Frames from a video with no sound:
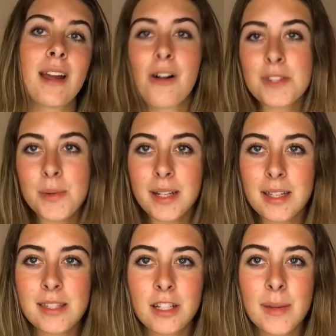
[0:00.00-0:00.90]
I also wouldn't
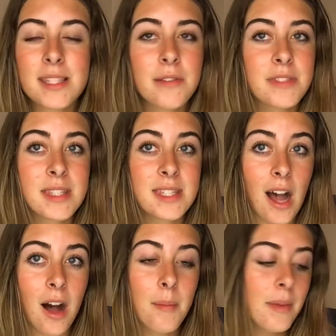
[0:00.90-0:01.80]
consider myself
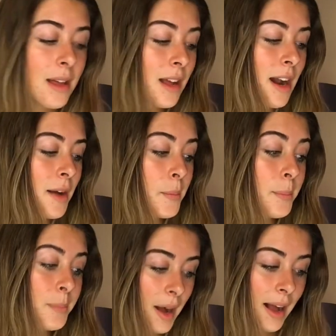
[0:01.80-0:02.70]
dumb,
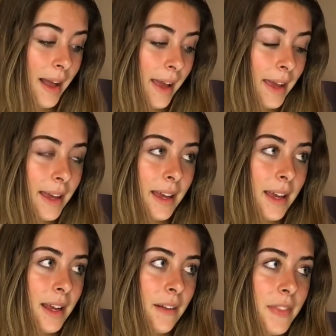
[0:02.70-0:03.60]
but
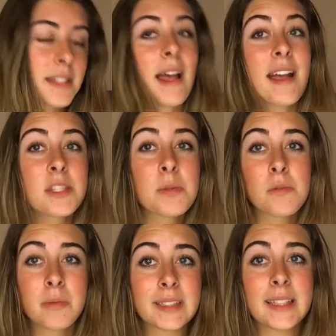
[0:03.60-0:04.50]
the test was
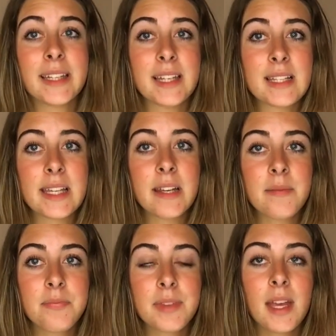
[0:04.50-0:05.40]
really easy.